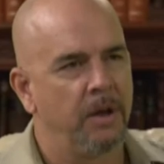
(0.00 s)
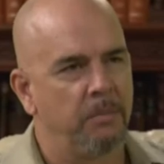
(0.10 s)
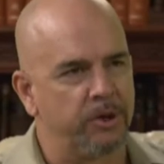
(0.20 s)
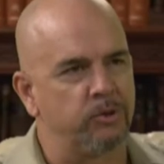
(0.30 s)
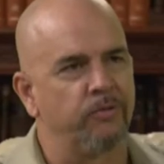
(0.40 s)

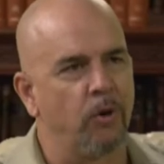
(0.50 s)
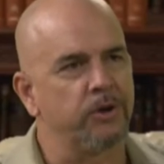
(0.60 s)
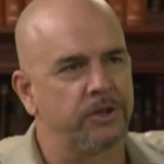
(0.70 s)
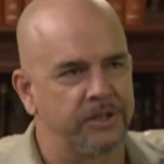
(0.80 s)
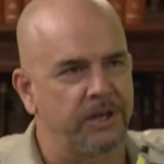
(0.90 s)
but to have
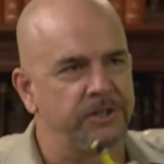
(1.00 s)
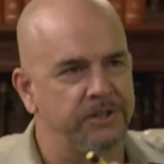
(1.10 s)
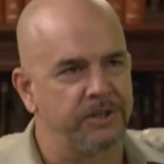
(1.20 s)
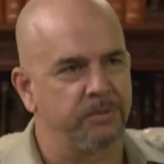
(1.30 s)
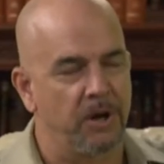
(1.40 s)
got to such a
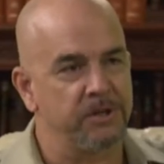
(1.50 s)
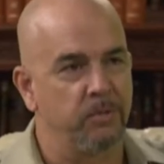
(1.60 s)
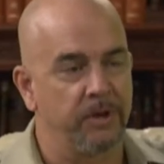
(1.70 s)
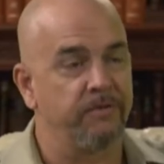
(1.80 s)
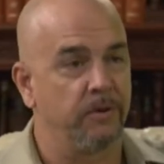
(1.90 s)
situation
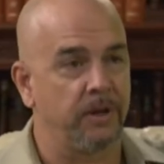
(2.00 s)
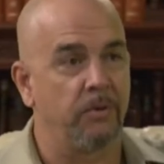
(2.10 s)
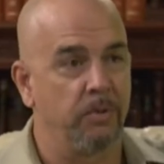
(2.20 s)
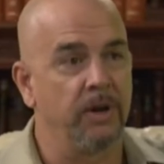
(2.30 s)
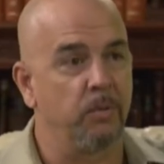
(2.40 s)
where they felt they
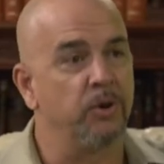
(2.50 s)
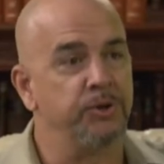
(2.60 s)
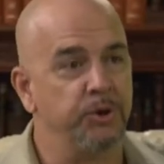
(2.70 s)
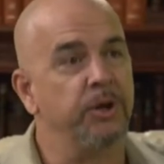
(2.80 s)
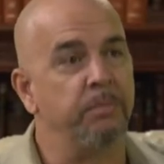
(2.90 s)
really were
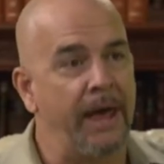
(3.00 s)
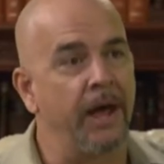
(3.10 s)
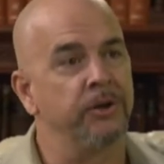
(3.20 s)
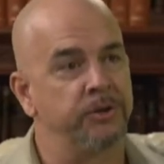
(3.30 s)
duty-bound